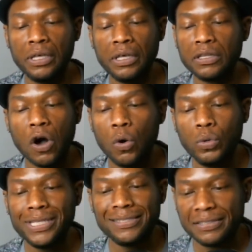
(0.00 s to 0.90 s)
The
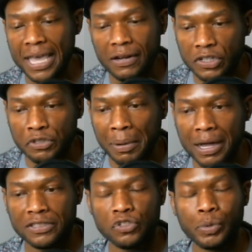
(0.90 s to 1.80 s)
only sane
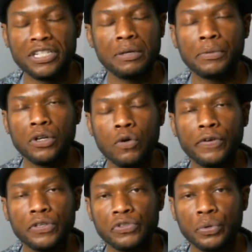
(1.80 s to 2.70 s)
response is what Tim Canova
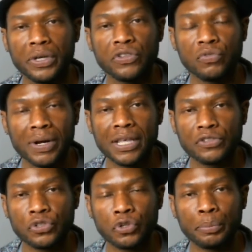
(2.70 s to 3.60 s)
is doing, is running as
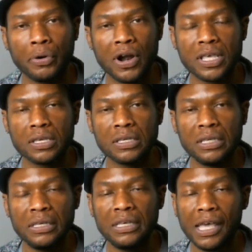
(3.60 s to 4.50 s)
a third party.
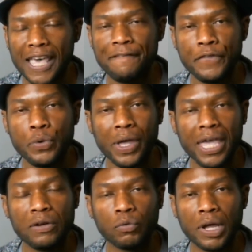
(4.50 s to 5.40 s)
If you
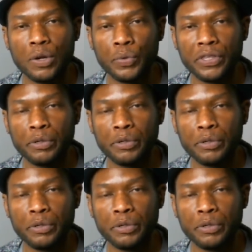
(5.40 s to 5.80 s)
can't run within the